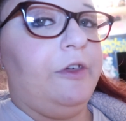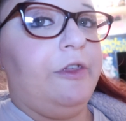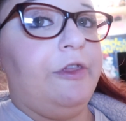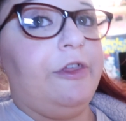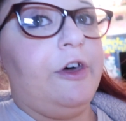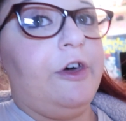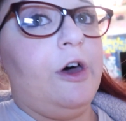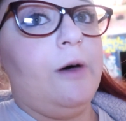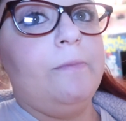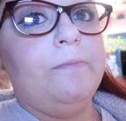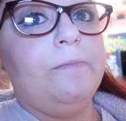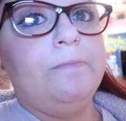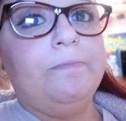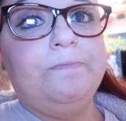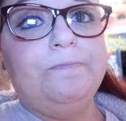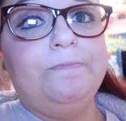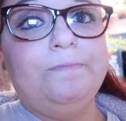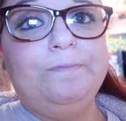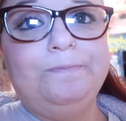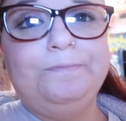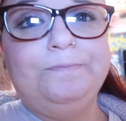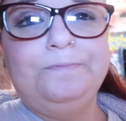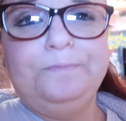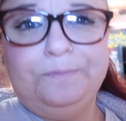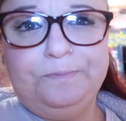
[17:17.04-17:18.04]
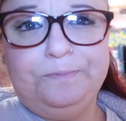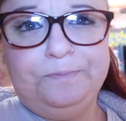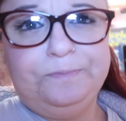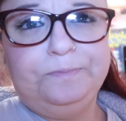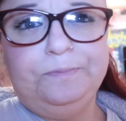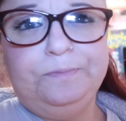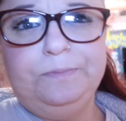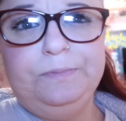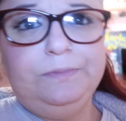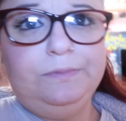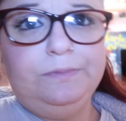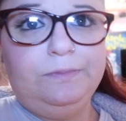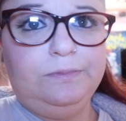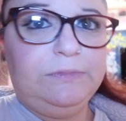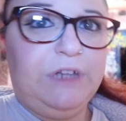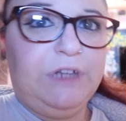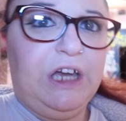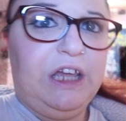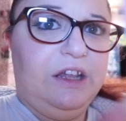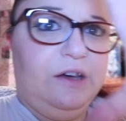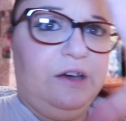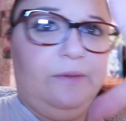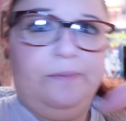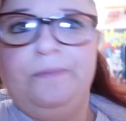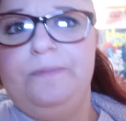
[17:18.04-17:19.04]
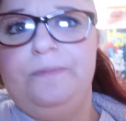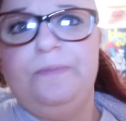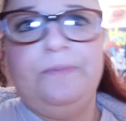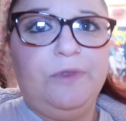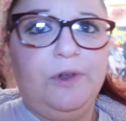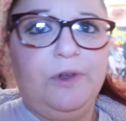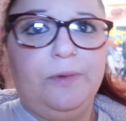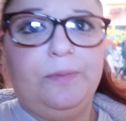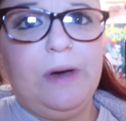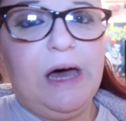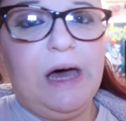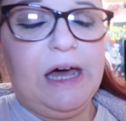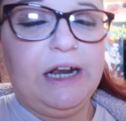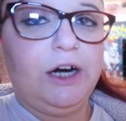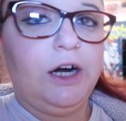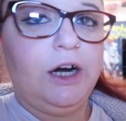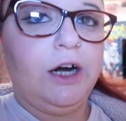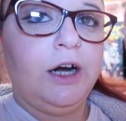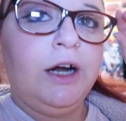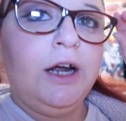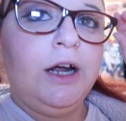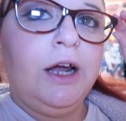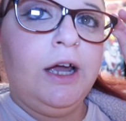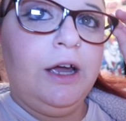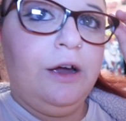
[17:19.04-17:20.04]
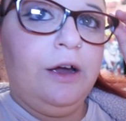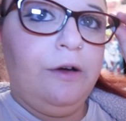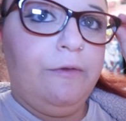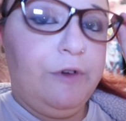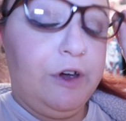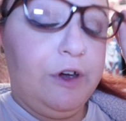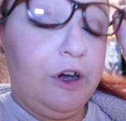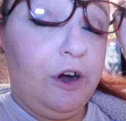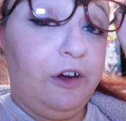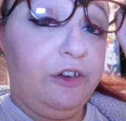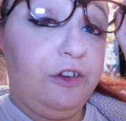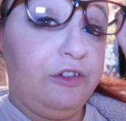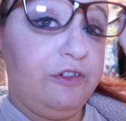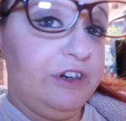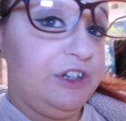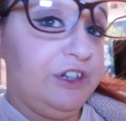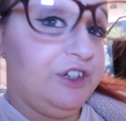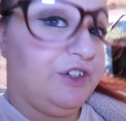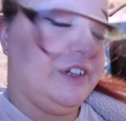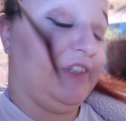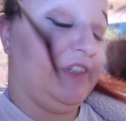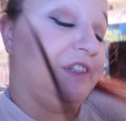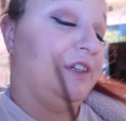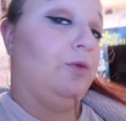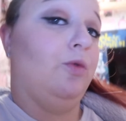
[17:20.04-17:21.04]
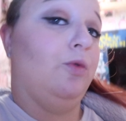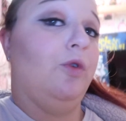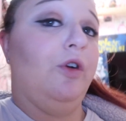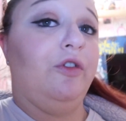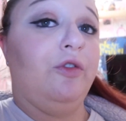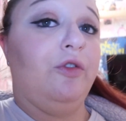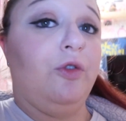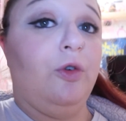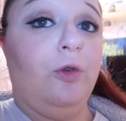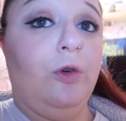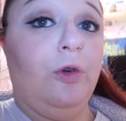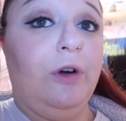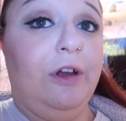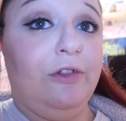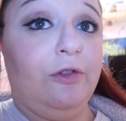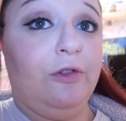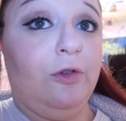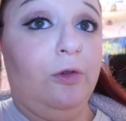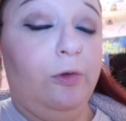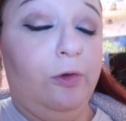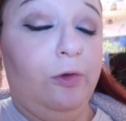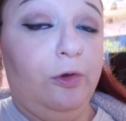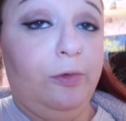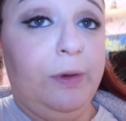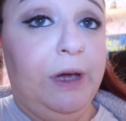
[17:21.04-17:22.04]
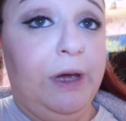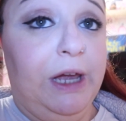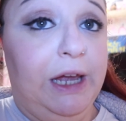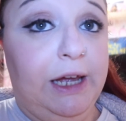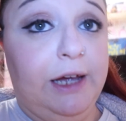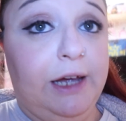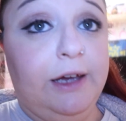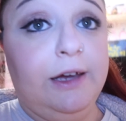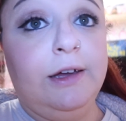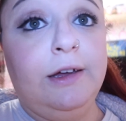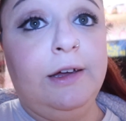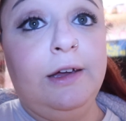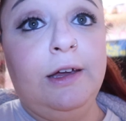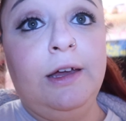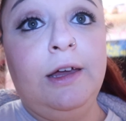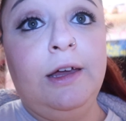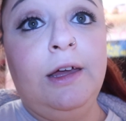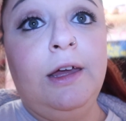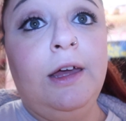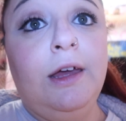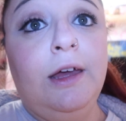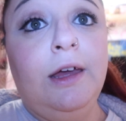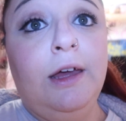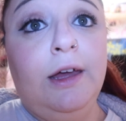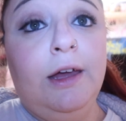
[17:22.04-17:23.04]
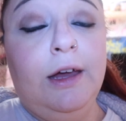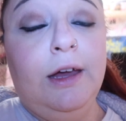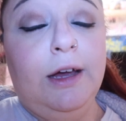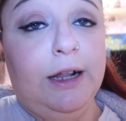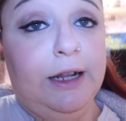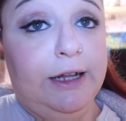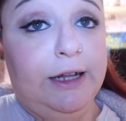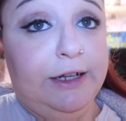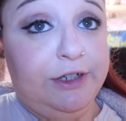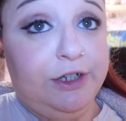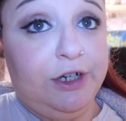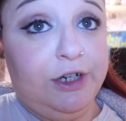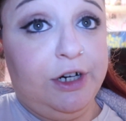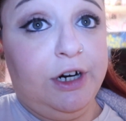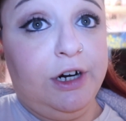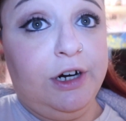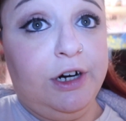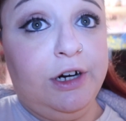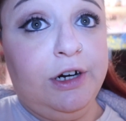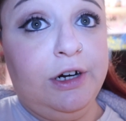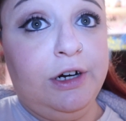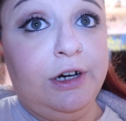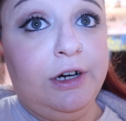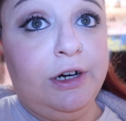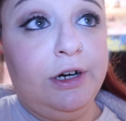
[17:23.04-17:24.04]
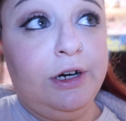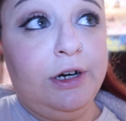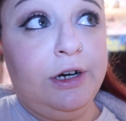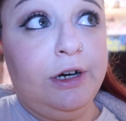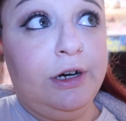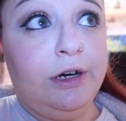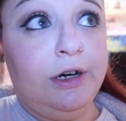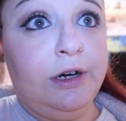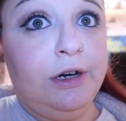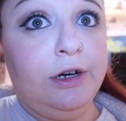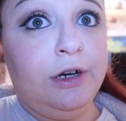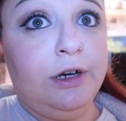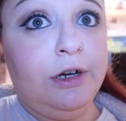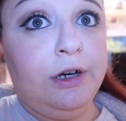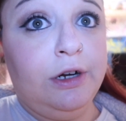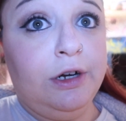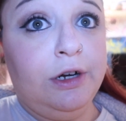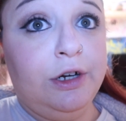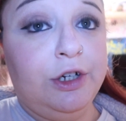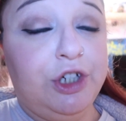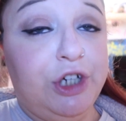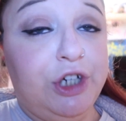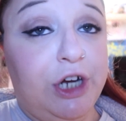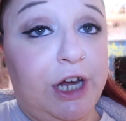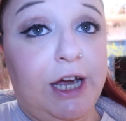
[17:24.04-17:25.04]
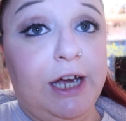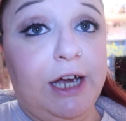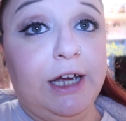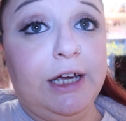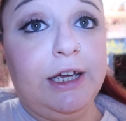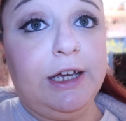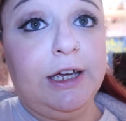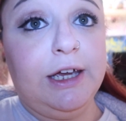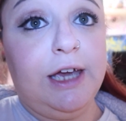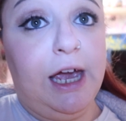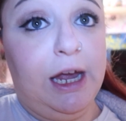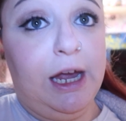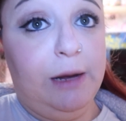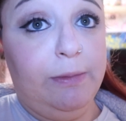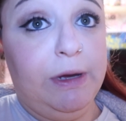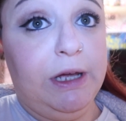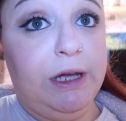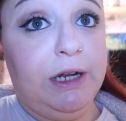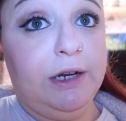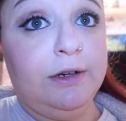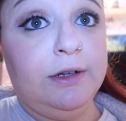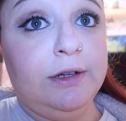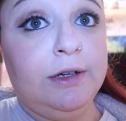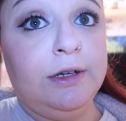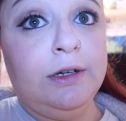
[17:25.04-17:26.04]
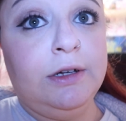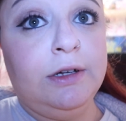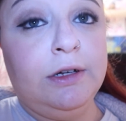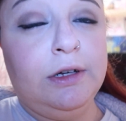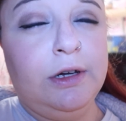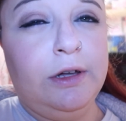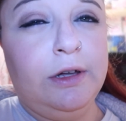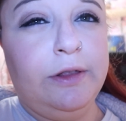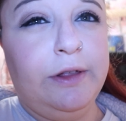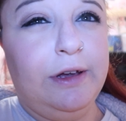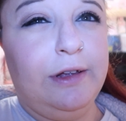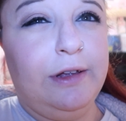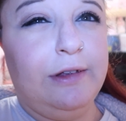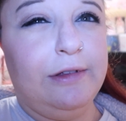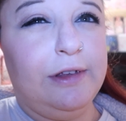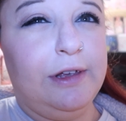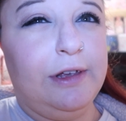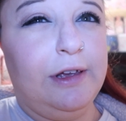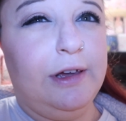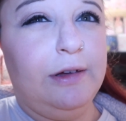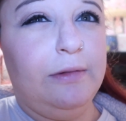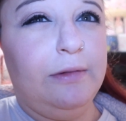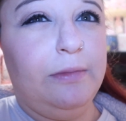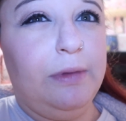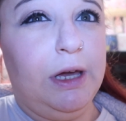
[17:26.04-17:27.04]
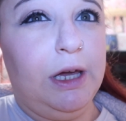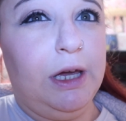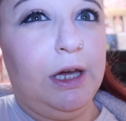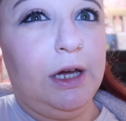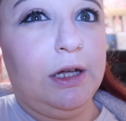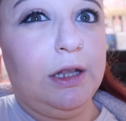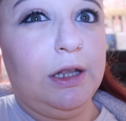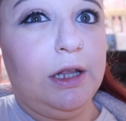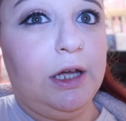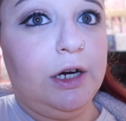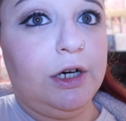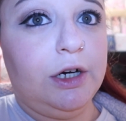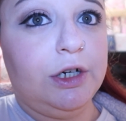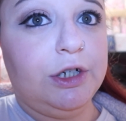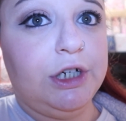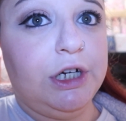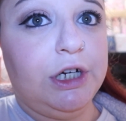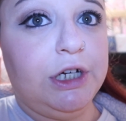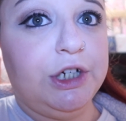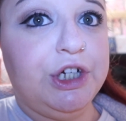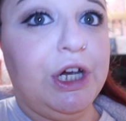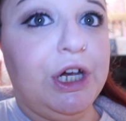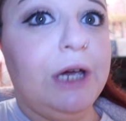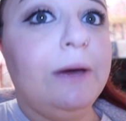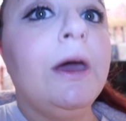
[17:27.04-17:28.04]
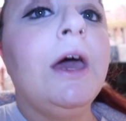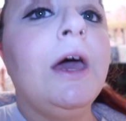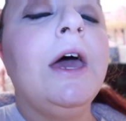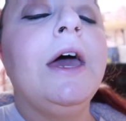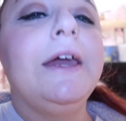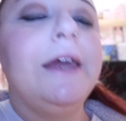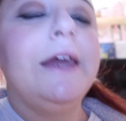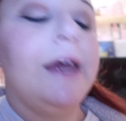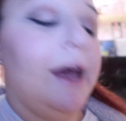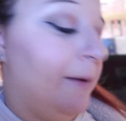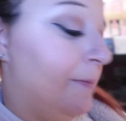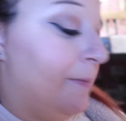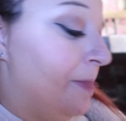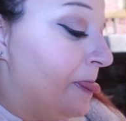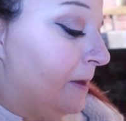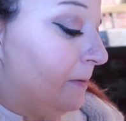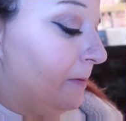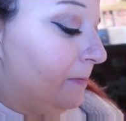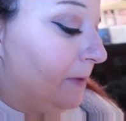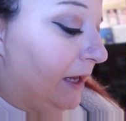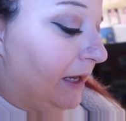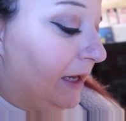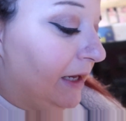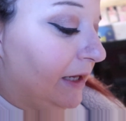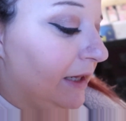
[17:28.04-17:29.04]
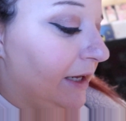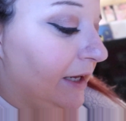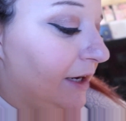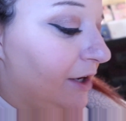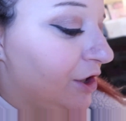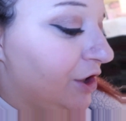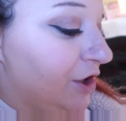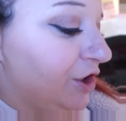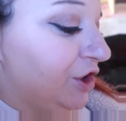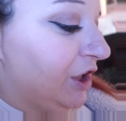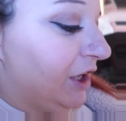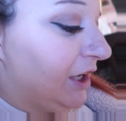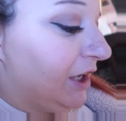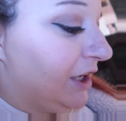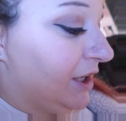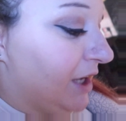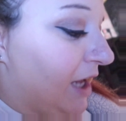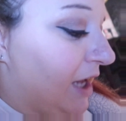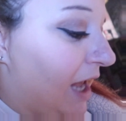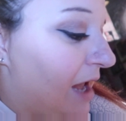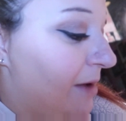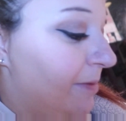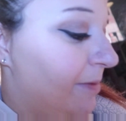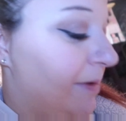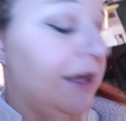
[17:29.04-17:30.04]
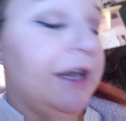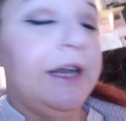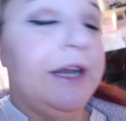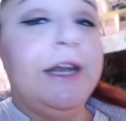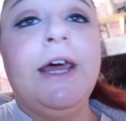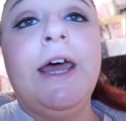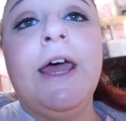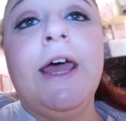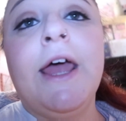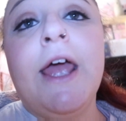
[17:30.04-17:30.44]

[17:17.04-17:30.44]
thumb, like the banner. If you guys are interested in what it's called Pink Glitter Chick Gaming. I think that's it. Pink Glitter Chick Gaming. Yeah, Pink Glitter Chick Gaming.